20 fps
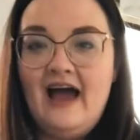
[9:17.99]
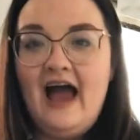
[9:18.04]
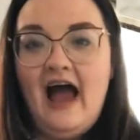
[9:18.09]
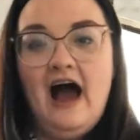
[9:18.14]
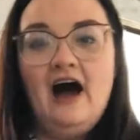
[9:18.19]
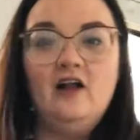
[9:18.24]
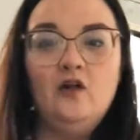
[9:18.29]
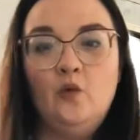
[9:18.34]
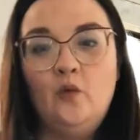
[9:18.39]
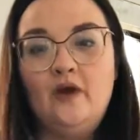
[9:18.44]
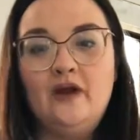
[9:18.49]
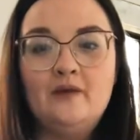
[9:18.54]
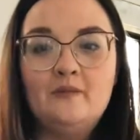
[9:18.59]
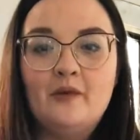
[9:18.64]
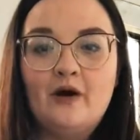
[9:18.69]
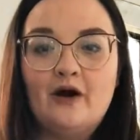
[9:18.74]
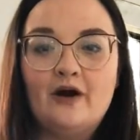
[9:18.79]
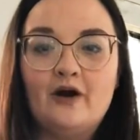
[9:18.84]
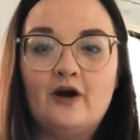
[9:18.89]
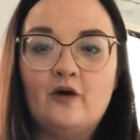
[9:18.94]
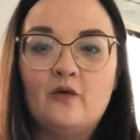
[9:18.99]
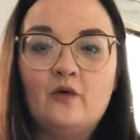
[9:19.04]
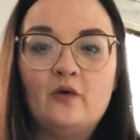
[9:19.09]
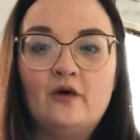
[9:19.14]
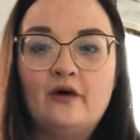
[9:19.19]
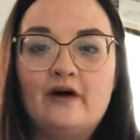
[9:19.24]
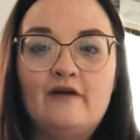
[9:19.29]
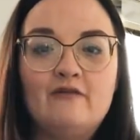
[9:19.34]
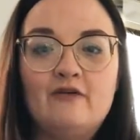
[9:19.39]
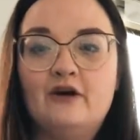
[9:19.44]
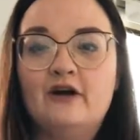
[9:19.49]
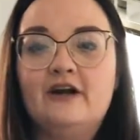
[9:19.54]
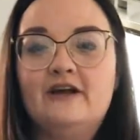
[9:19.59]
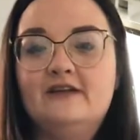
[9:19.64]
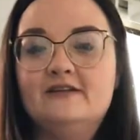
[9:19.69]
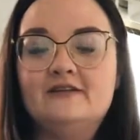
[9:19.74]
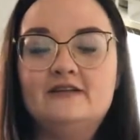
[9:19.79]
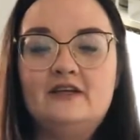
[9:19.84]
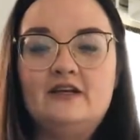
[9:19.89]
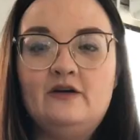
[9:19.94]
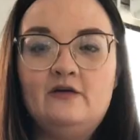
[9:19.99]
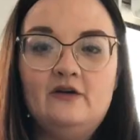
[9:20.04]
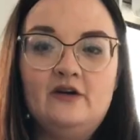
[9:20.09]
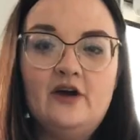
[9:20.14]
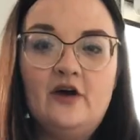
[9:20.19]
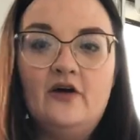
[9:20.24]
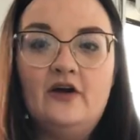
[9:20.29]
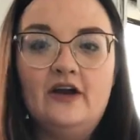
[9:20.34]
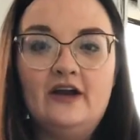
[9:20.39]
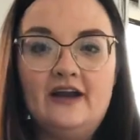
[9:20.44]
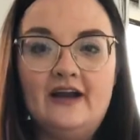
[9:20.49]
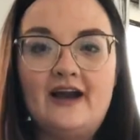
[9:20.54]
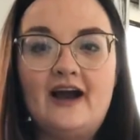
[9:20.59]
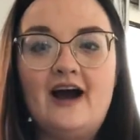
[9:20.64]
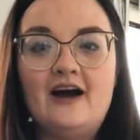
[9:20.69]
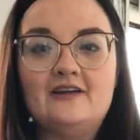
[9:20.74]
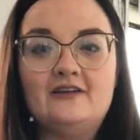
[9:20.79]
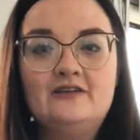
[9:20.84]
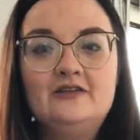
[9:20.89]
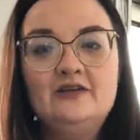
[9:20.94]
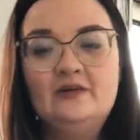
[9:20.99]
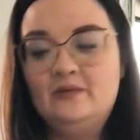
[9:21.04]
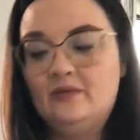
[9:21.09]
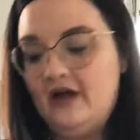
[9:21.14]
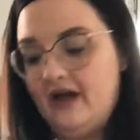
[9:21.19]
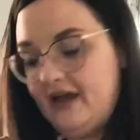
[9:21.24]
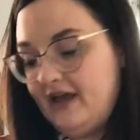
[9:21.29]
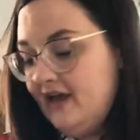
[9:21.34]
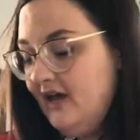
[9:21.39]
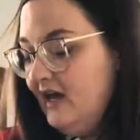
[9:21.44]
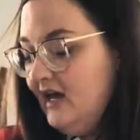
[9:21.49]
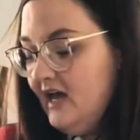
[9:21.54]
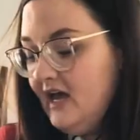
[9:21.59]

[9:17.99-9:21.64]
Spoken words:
Halloween Mart or wherever it is that you would go to get a costume. Like,